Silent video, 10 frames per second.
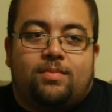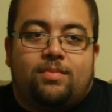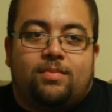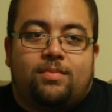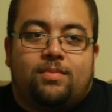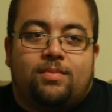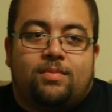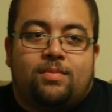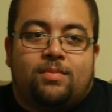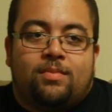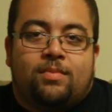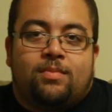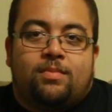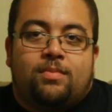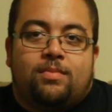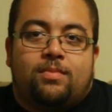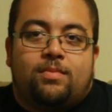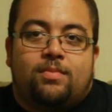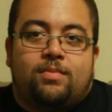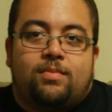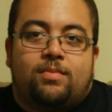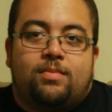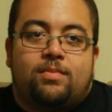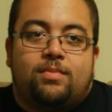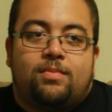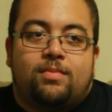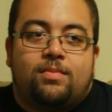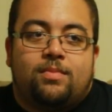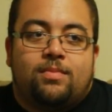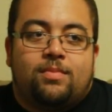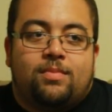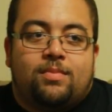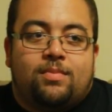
(not speaking)